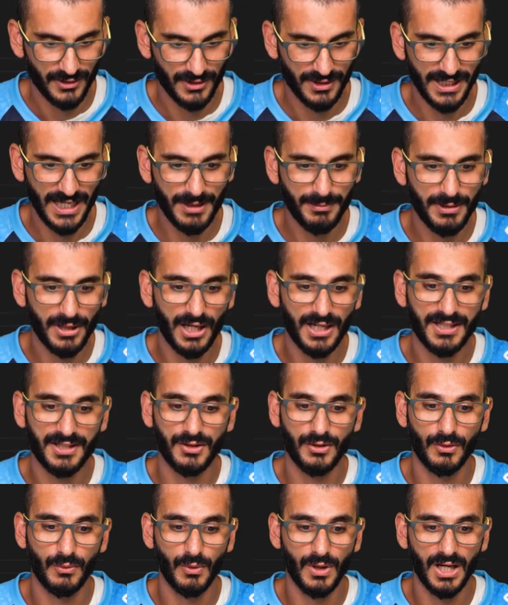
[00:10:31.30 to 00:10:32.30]
So the API
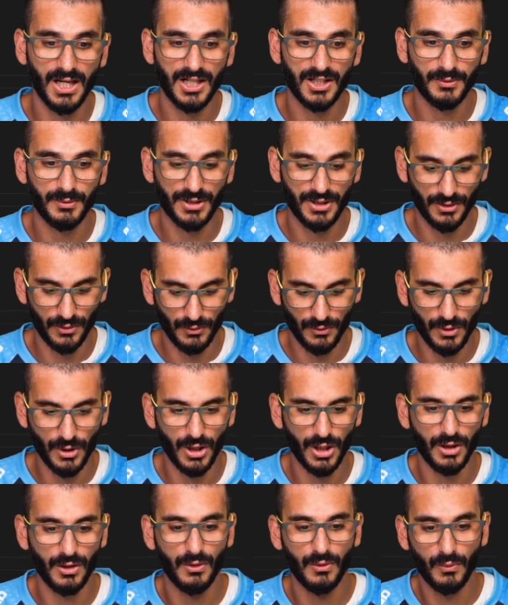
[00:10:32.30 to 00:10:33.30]
still works, we've still
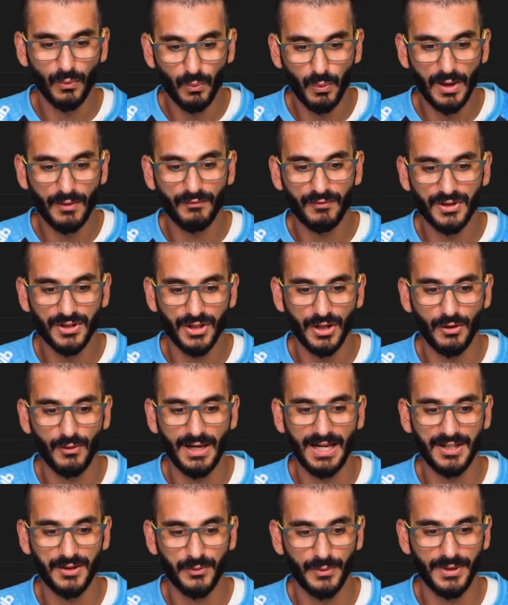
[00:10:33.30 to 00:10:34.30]
got one result
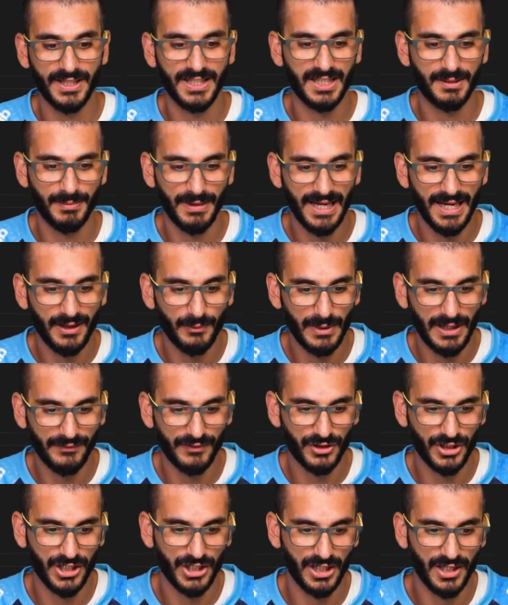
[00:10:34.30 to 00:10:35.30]
as we expect, we haven't
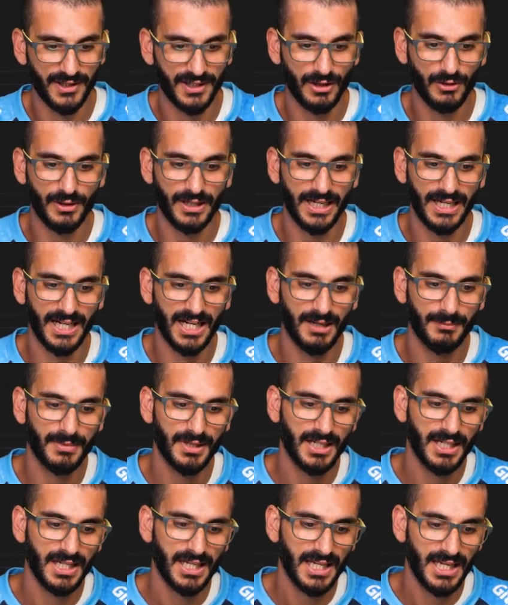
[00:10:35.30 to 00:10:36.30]
changed anything on GitHub.
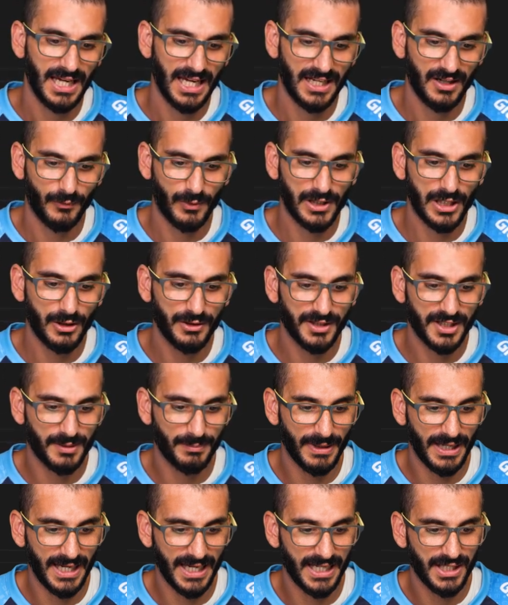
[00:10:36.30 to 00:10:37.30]
And if we load this
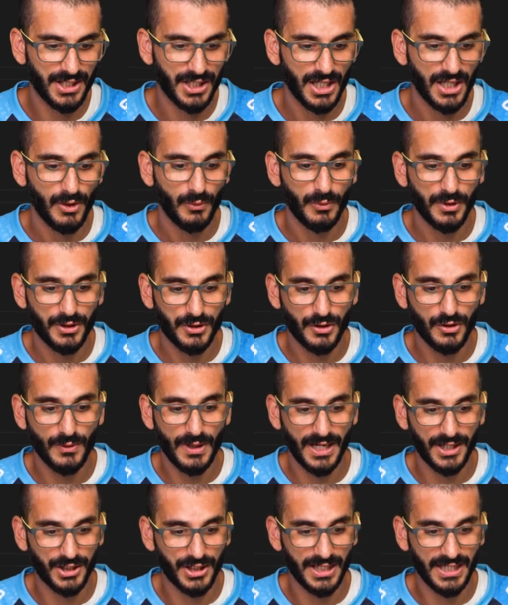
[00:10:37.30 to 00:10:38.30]
page, we do
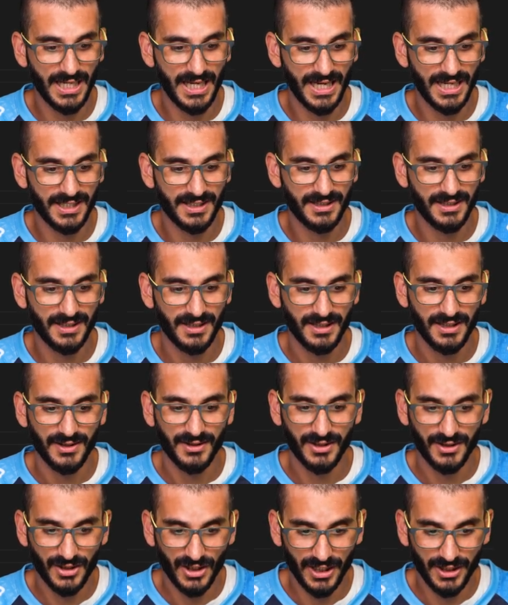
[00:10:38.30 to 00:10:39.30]
actually get
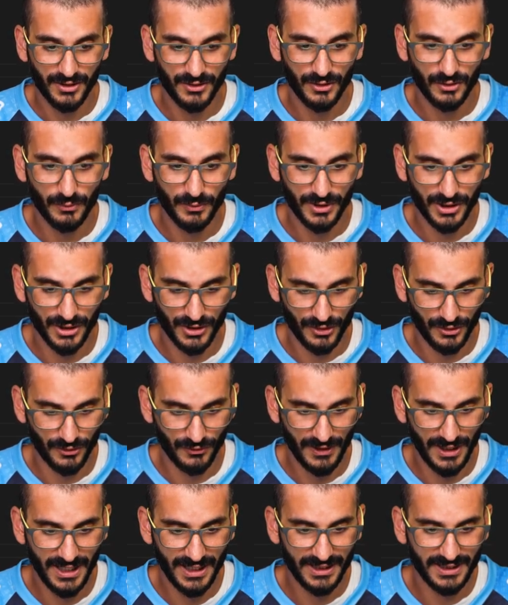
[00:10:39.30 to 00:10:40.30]
the title, which is
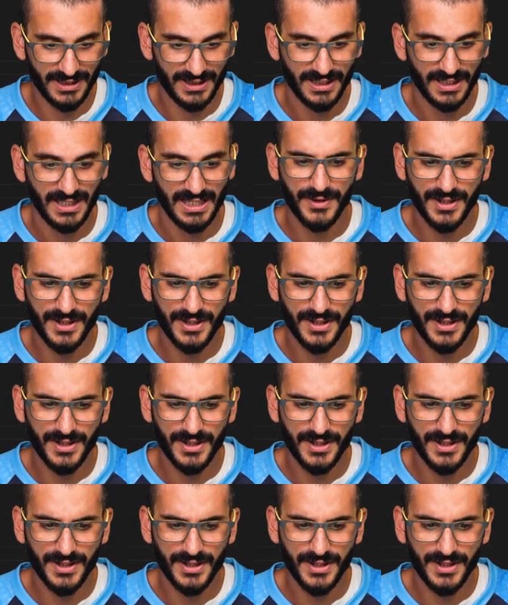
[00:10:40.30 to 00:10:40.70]
correct.